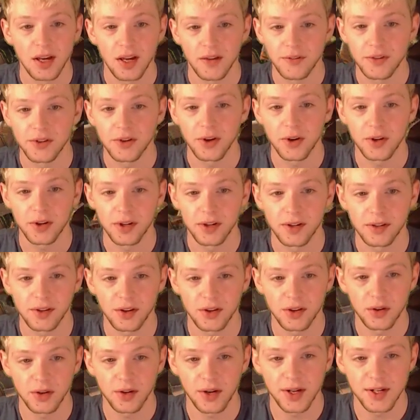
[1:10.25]
if the target is
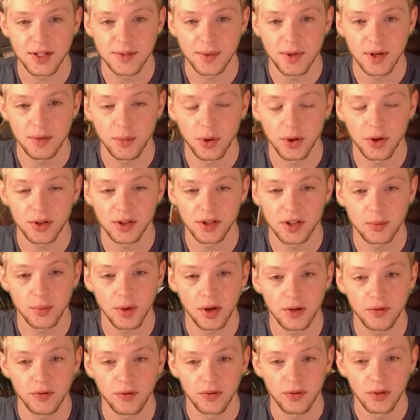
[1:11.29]
under an HP burn
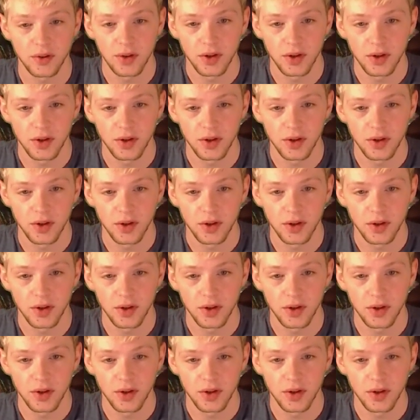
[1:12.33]
debuff.